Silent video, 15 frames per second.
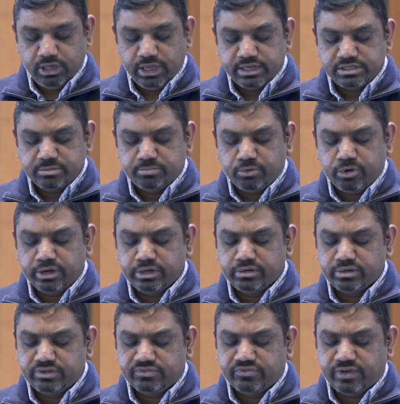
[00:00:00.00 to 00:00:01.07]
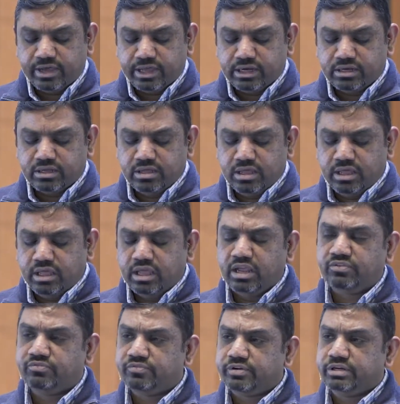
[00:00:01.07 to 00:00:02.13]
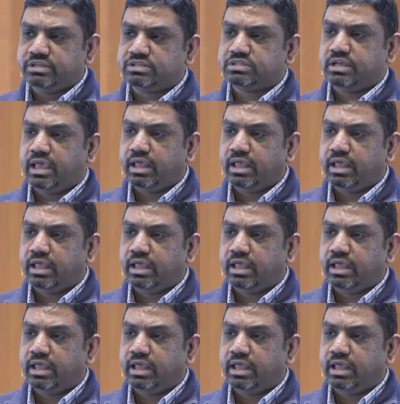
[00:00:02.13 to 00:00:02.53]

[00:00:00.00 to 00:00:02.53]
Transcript: It is important to define it first,